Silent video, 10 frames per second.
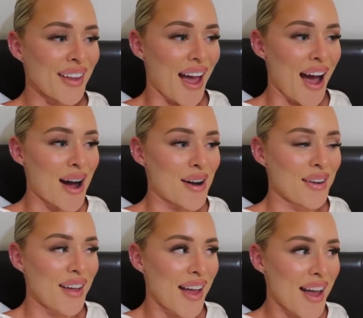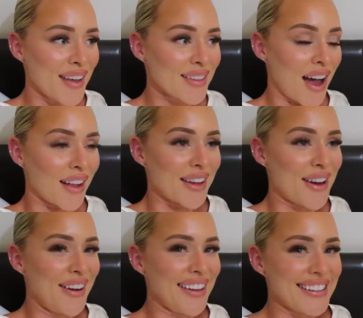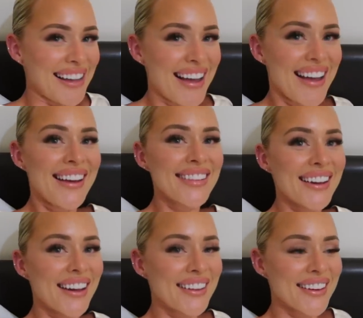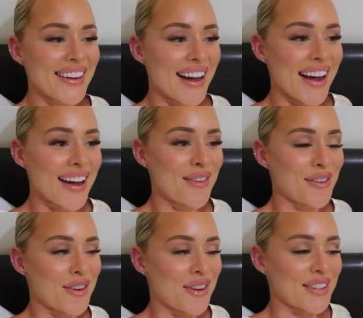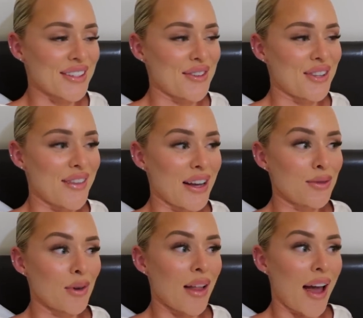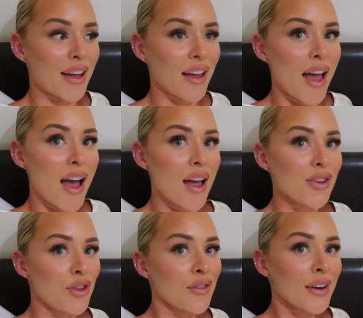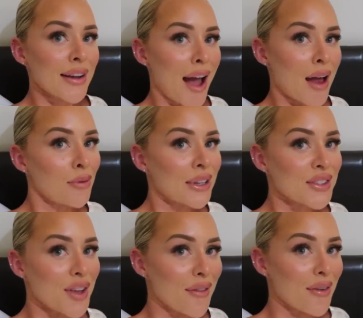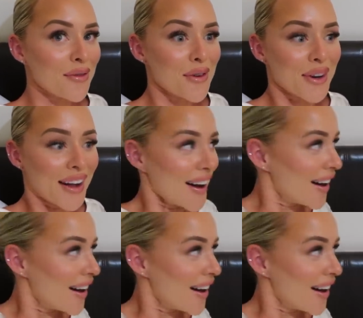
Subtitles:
Yeah, Talia and I, well, honestly, all of us were like, you've already had one serve of water.